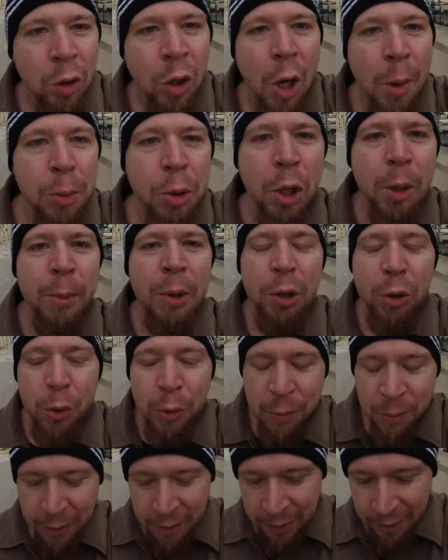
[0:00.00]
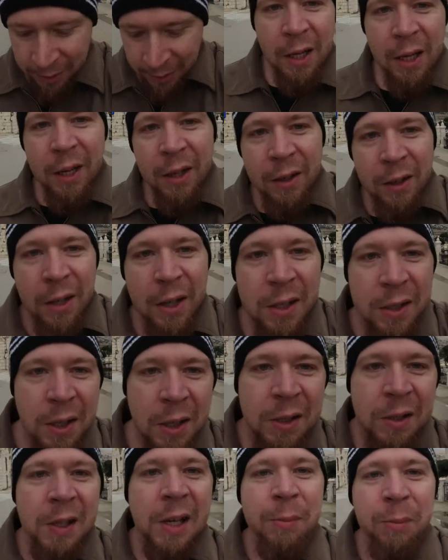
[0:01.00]
option number two. Here is
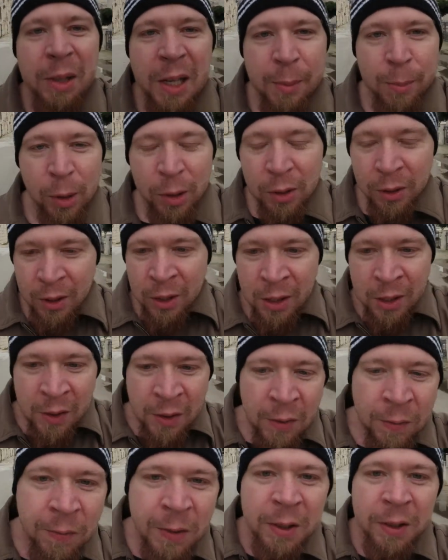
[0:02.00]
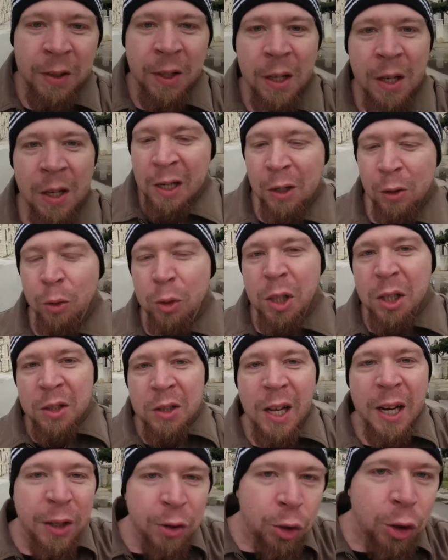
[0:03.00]
the same table with
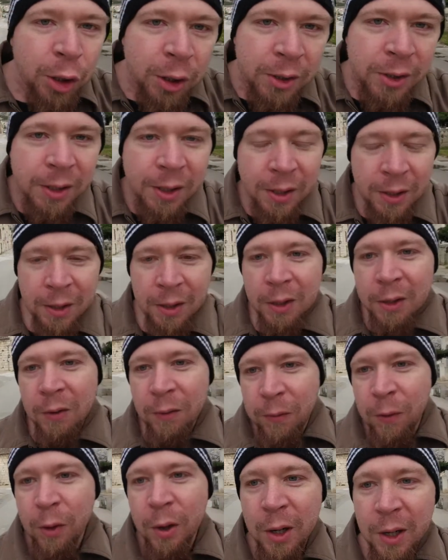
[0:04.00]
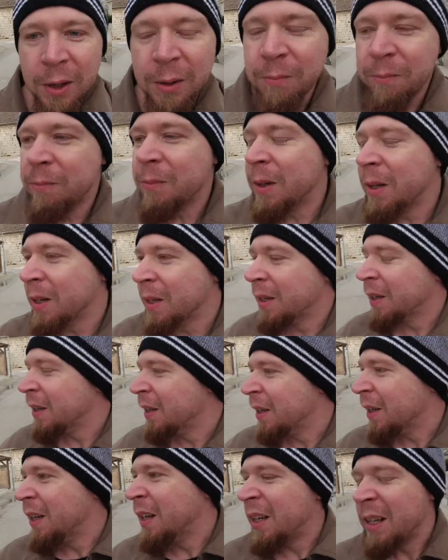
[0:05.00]
included textures for a
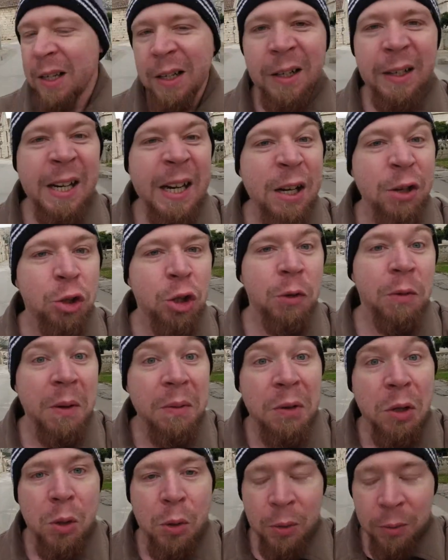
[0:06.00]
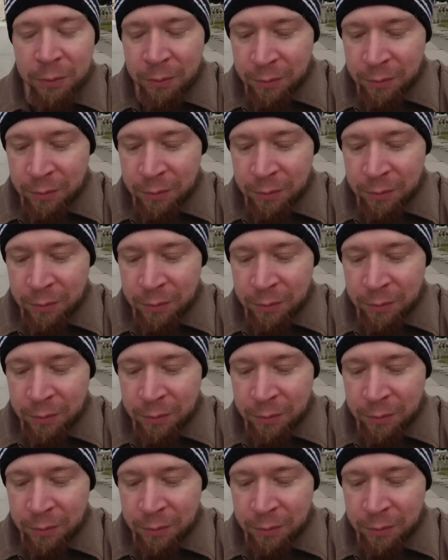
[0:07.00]
cringy review.